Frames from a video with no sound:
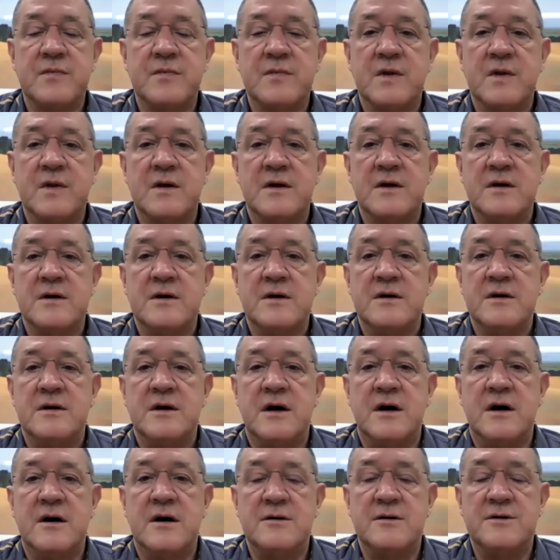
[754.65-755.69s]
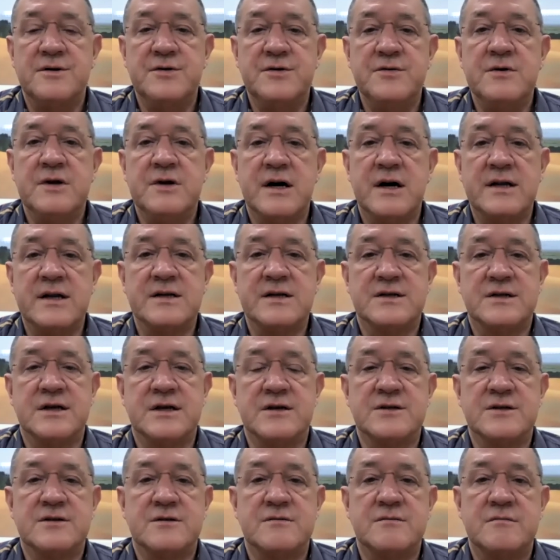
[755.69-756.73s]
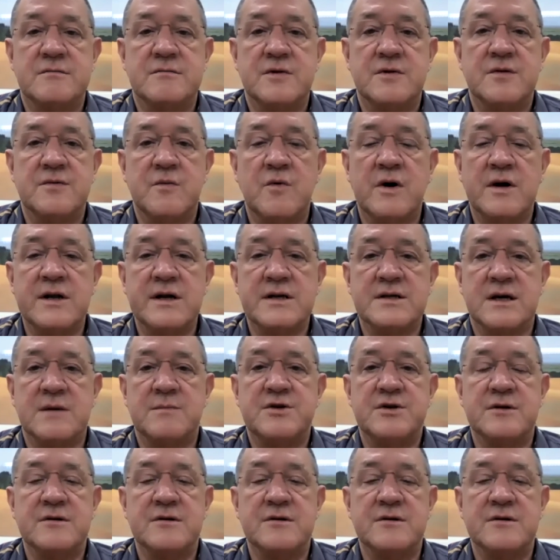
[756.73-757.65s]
uh, do not exist with one exception.